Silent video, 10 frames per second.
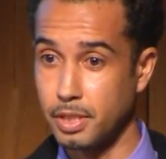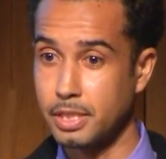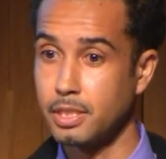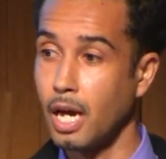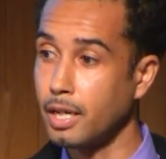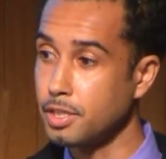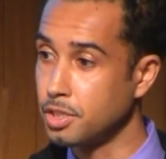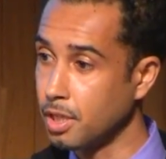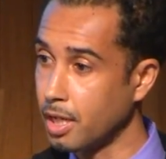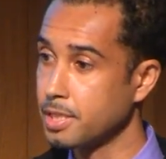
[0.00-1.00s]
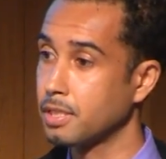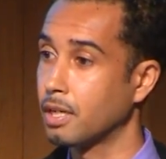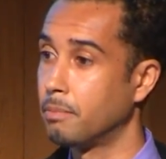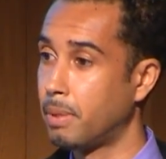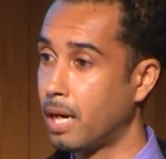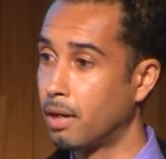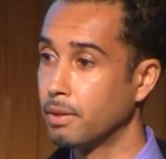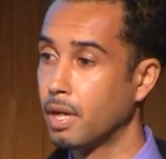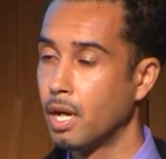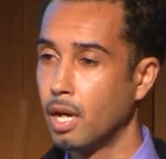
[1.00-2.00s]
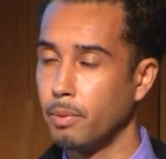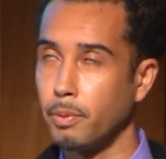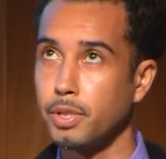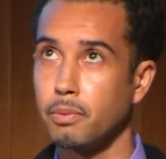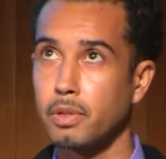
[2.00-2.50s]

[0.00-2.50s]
It's not just about, we